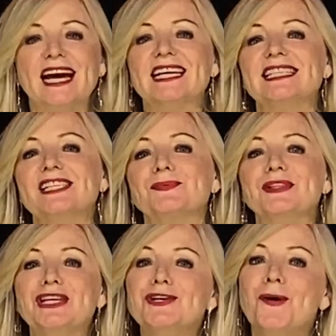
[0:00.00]
And it's with
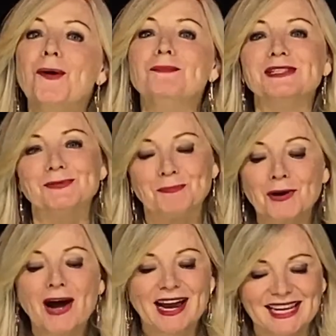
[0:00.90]
enormous
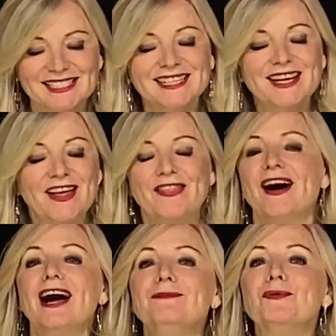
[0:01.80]
pride that
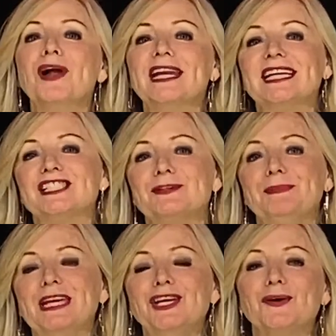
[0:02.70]
I'm running to
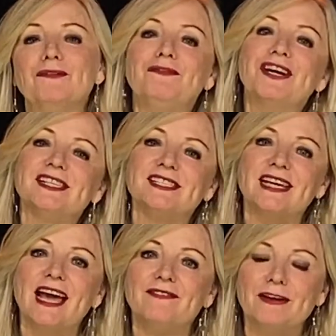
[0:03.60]
be your first
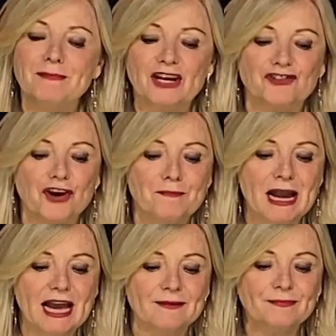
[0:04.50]
ever Metro
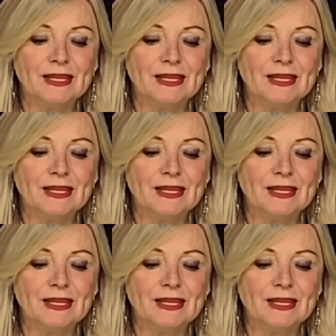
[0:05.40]
Mayor.